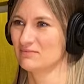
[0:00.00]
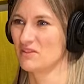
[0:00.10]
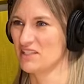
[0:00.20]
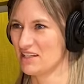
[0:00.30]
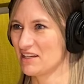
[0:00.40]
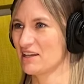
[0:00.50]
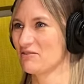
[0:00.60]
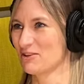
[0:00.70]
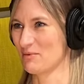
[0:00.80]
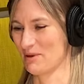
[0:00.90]
Sit do it, it
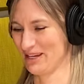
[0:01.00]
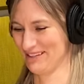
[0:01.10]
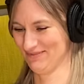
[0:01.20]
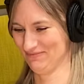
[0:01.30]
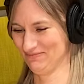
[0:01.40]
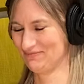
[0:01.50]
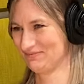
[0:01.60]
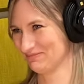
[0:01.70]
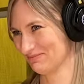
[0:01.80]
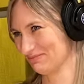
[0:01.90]
do it with minute. intention, mm-hmm.
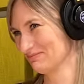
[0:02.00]
right? Mm -hmm.